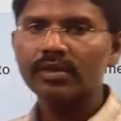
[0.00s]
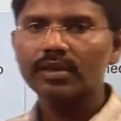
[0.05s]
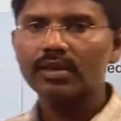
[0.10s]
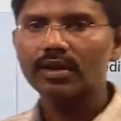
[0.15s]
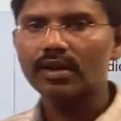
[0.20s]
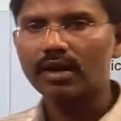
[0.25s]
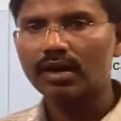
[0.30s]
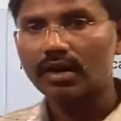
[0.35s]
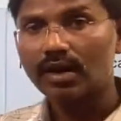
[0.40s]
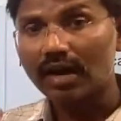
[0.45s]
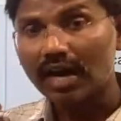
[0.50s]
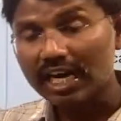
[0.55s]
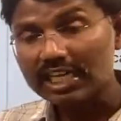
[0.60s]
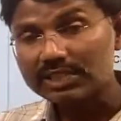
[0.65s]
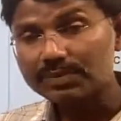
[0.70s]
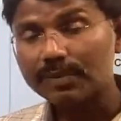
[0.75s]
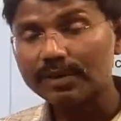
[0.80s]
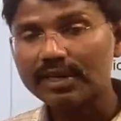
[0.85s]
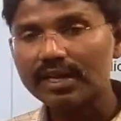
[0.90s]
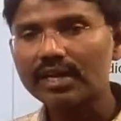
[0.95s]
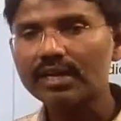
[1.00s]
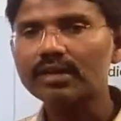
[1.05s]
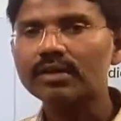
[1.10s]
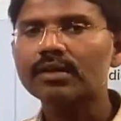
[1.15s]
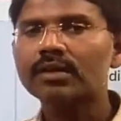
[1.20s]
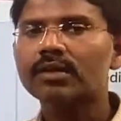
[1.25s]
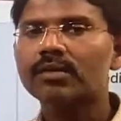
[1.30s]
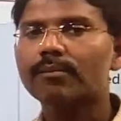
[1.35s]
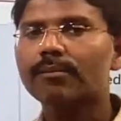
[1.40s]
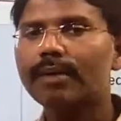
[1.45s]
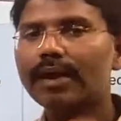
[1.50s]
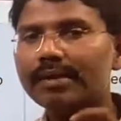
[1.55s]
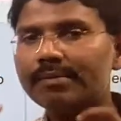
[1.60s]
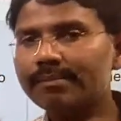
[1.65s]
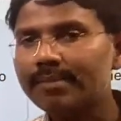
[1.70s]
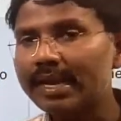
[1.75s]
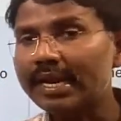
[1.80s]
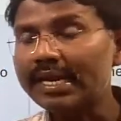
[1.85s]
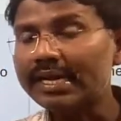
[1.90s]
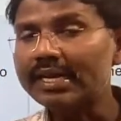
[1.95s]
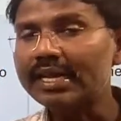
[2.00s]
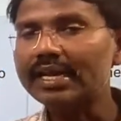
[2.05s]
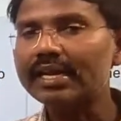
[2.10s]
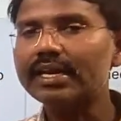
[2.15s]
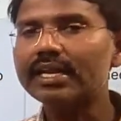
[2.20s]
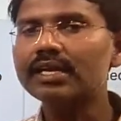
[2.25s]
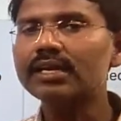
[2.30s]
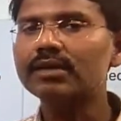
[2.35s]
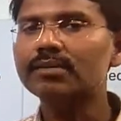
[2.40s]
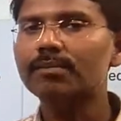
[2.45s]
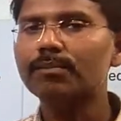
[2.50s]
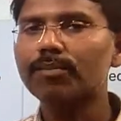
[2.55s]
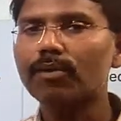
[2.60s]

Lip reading: hospital by maintaining